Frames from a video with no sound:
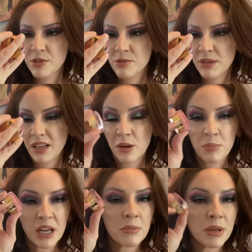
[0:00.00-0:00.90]
to be like a
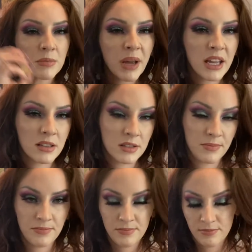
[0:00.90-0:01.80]
pigment paint.
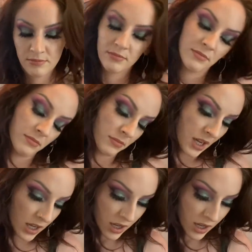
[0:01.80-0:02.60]
In